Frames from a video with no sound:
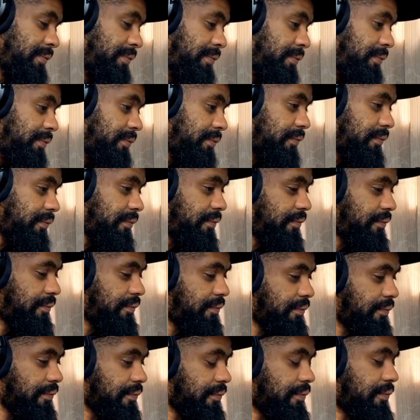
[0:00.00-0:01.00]
Yo, like
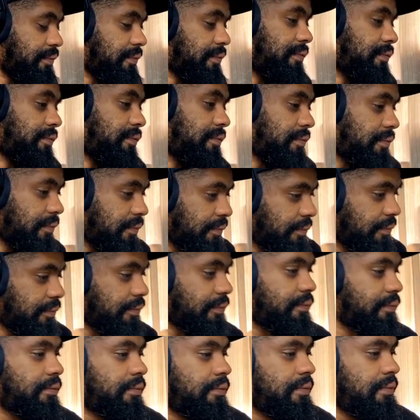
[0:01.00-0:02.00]
a Babi, I can sell
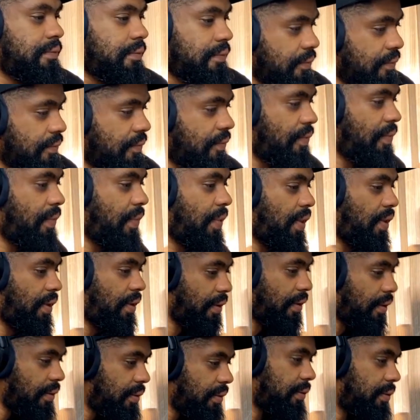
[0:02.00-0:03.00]
you all us. If you
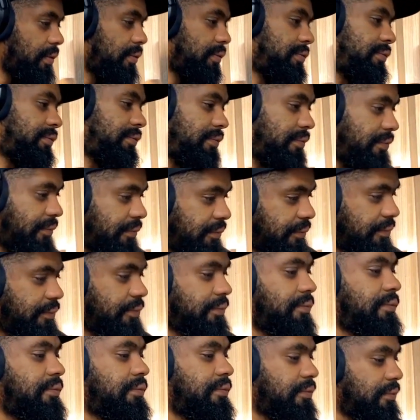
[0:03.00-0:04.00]
want it, we can get it,
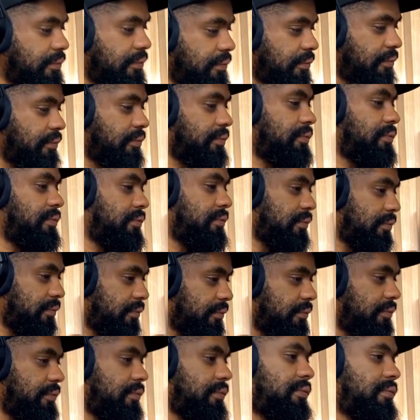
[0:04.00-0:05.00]
bro. You must just tell us.
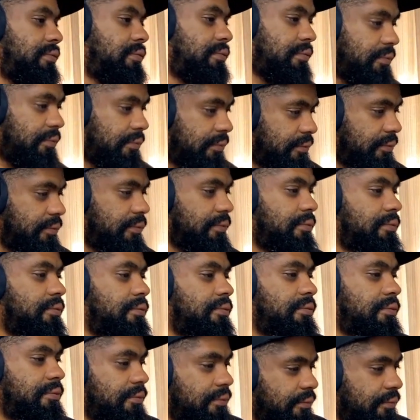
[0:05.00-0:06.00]
It's a glass, see
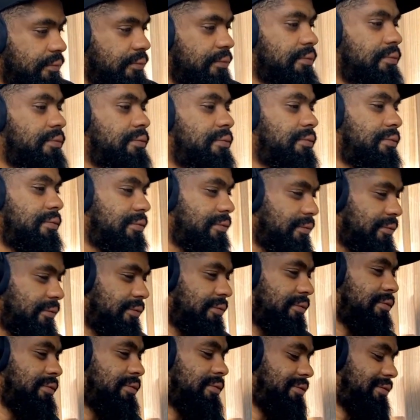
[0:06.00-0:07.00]
through anything you try
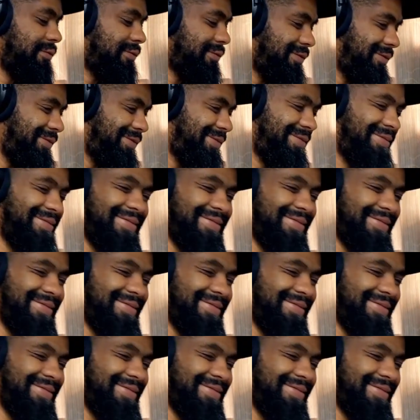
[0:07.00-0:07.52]
to sell us.